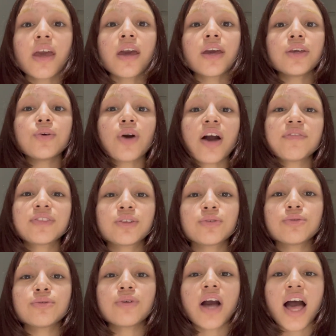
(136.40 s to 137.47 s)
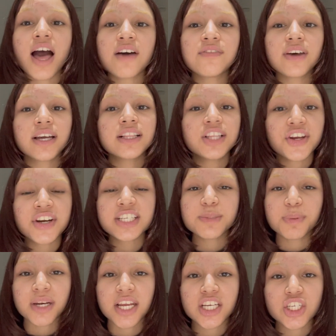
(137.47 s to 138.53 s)
You have to have a clear
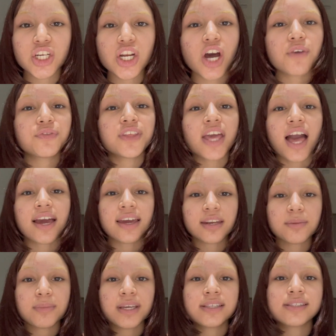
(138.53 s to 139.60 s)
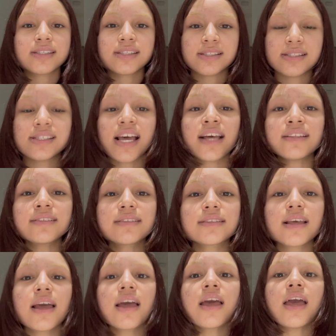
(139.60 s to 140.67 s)
explanation of the academic
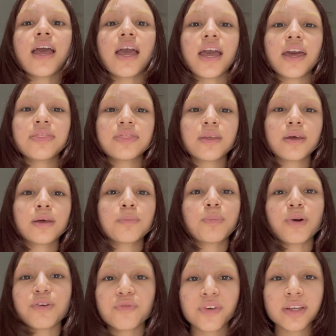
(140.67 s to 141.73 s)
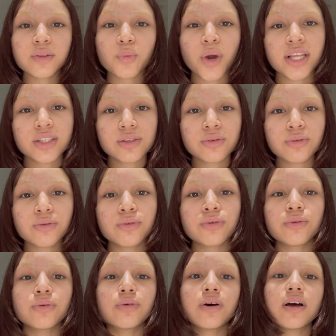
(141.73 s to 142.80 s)
tasks, and the perfect way
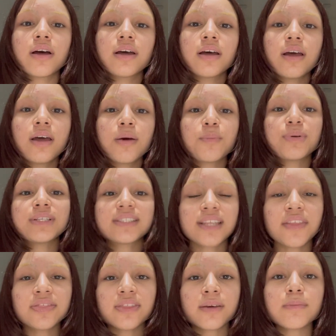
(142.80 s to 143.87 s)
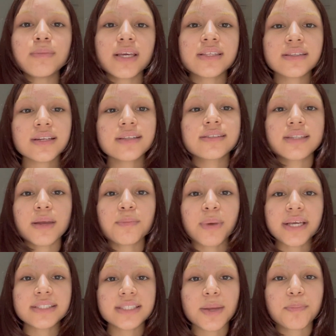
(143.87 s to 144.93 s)
to present them is in a
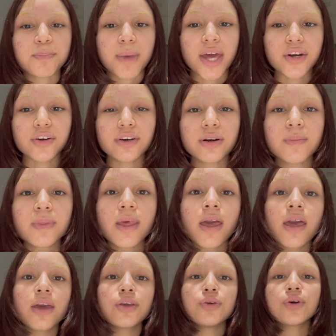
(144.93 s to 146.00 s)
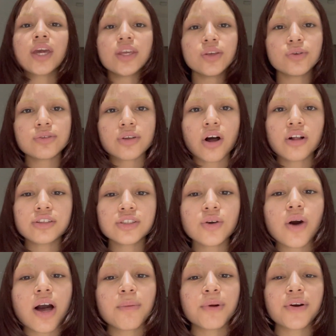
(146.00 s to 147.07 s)
step-by-step manner. You can use
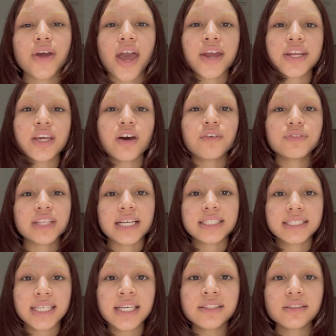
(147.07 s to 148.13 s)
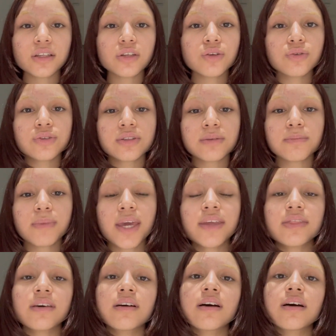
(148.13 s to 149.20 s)
also a variety of techniques used to make the